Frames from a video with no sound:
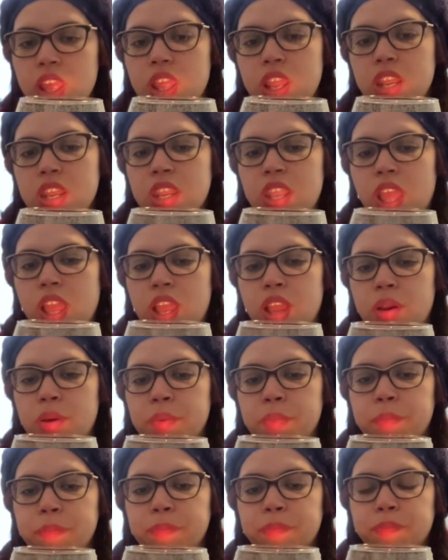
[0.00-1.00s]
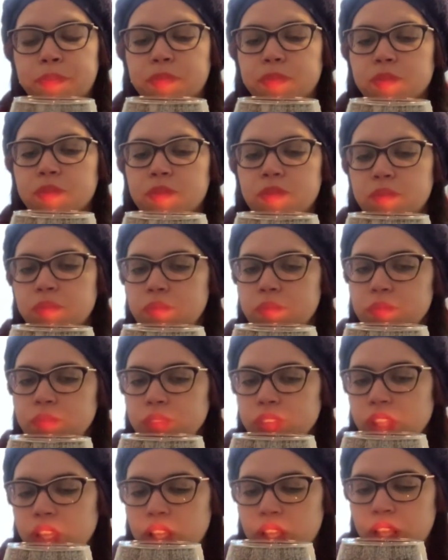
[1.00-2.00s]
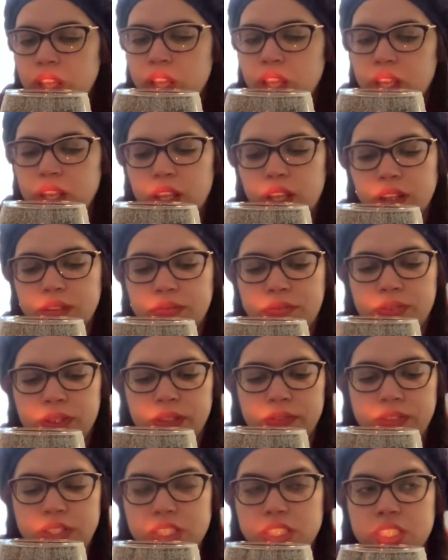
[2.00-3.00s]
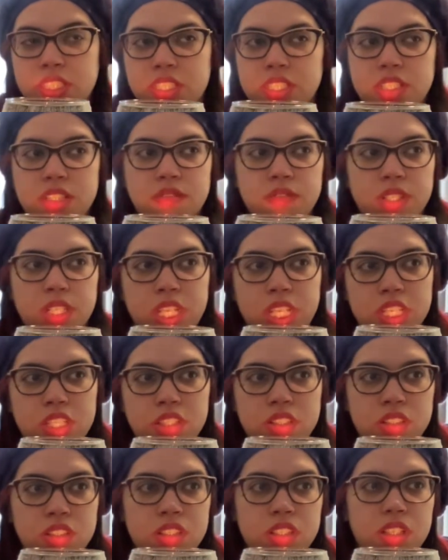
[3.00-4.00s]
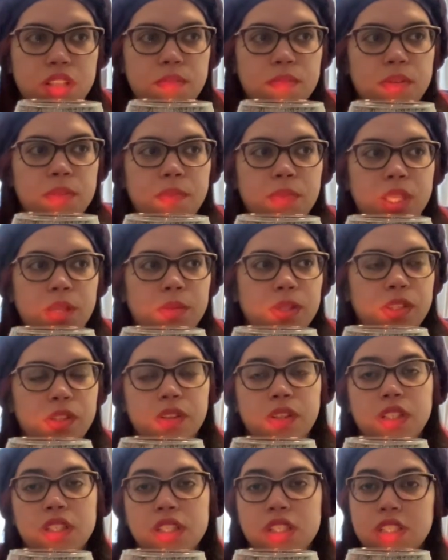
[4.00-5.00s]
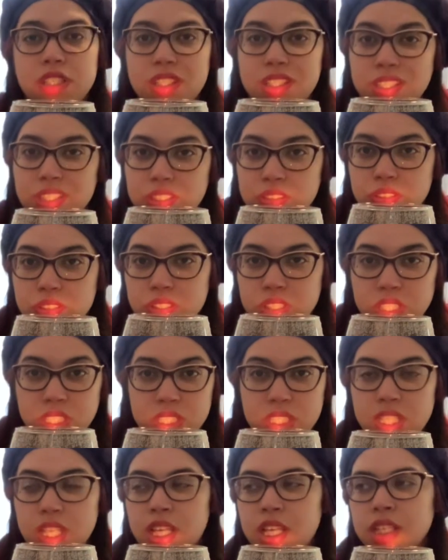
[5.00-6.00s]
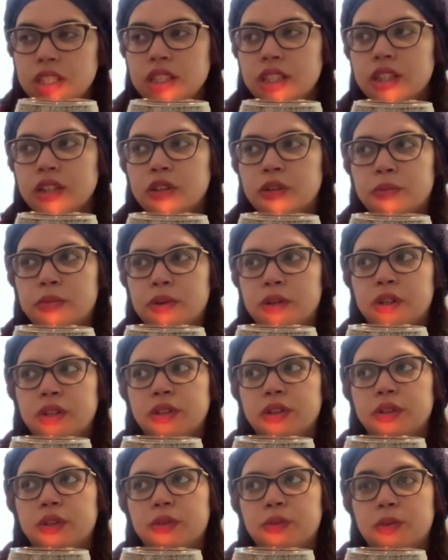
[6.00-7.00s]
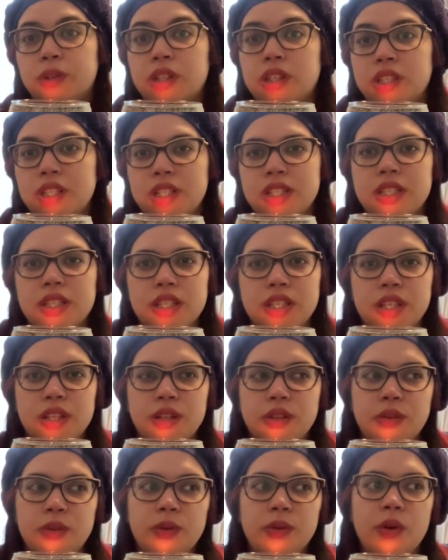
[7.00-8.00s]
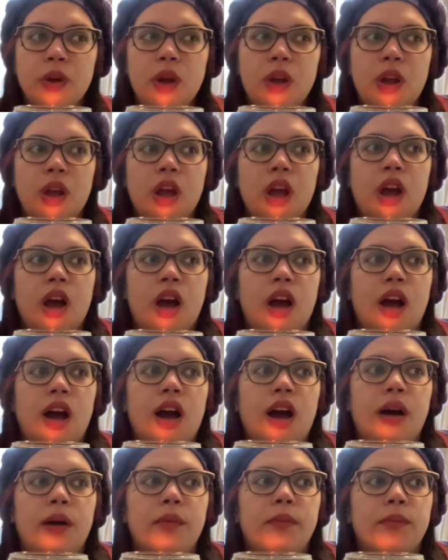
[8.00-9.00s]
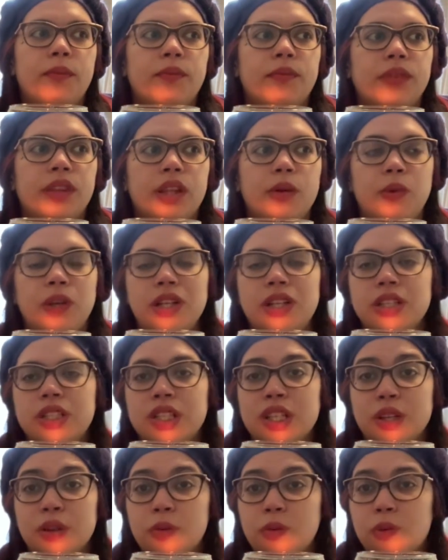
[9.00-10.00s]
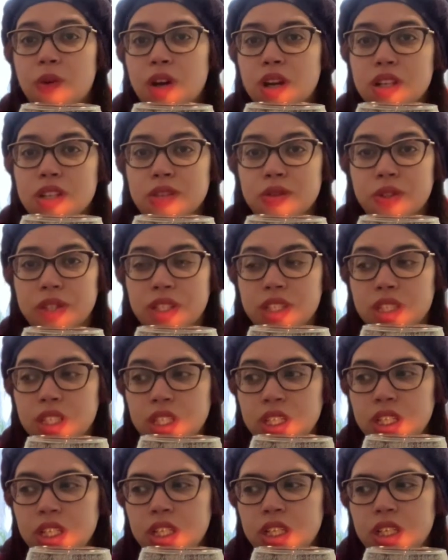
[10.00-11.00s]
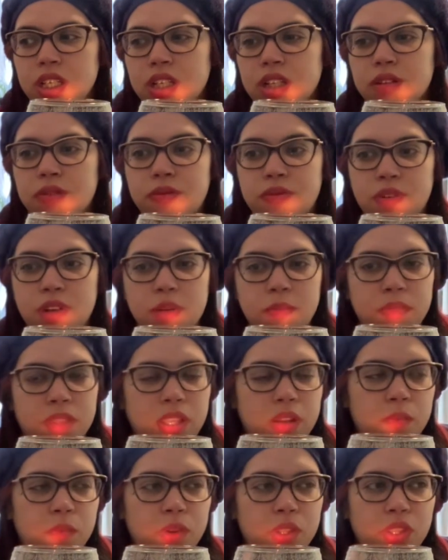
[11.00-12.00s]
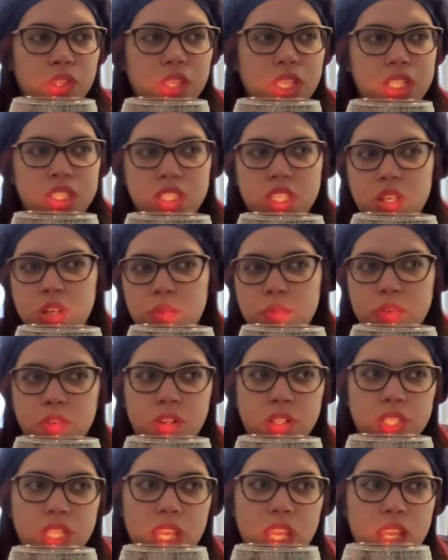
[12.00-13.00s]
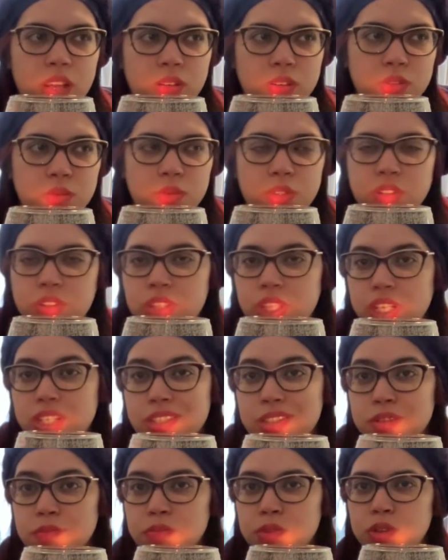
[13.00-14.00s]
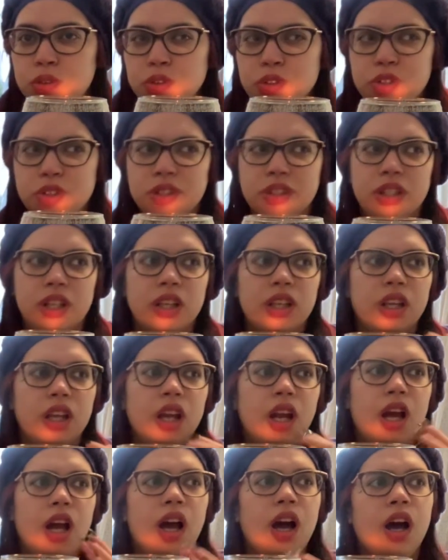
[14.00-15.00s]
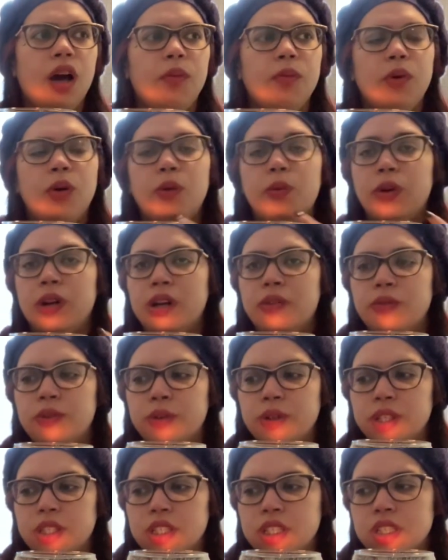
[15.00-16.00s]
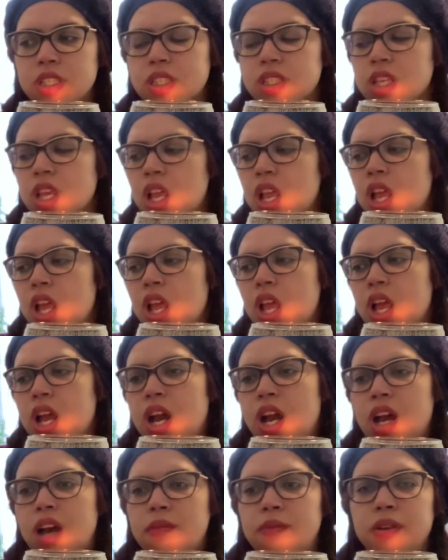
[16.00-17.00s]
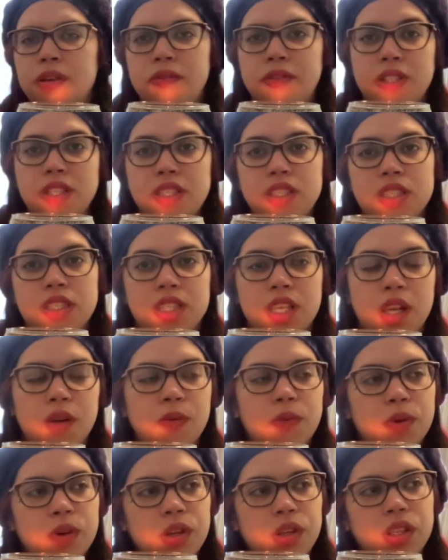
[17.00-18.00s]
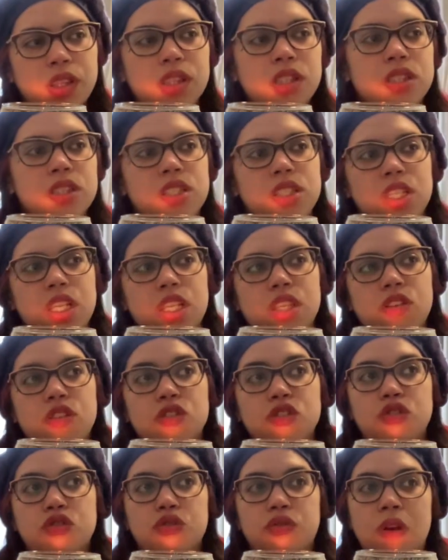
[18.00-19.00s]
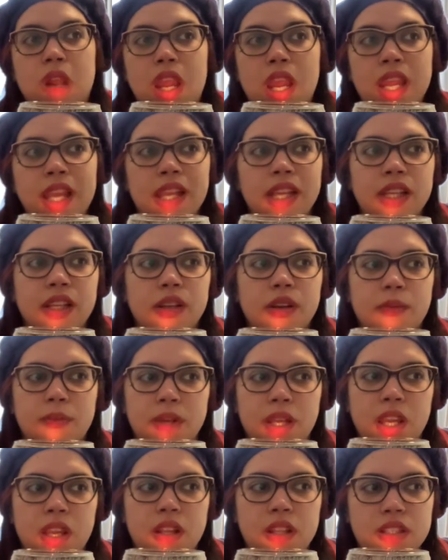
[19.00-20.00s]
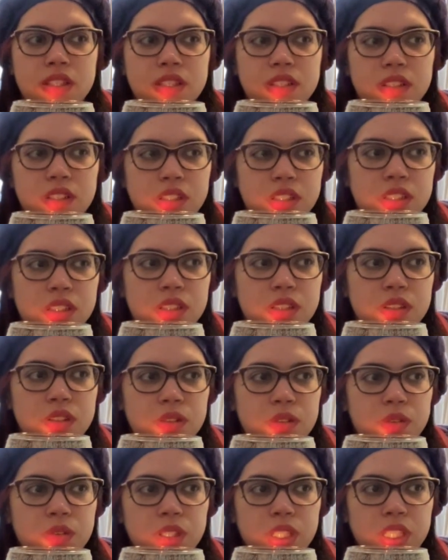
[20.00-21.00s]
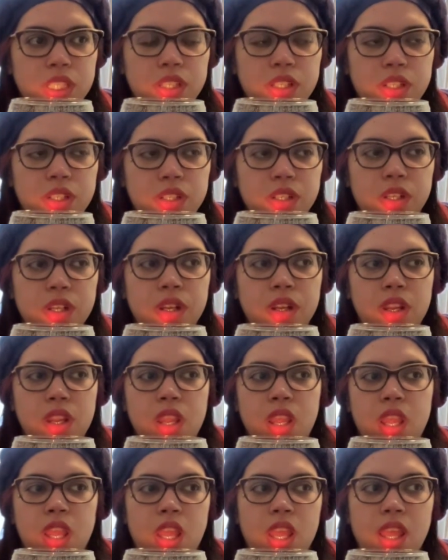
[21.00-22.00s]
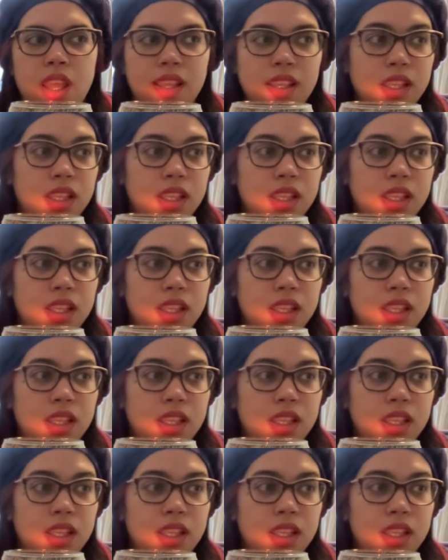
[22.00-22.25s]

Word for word: Now, if, if this is in a relationship and maybe you're continuously telling your partner what it is that you um, what it is that you want or need from them whether that's help around the house whether that is emotionally um, or whatever it is um, if this is at work this is like you're trying your best to either uh,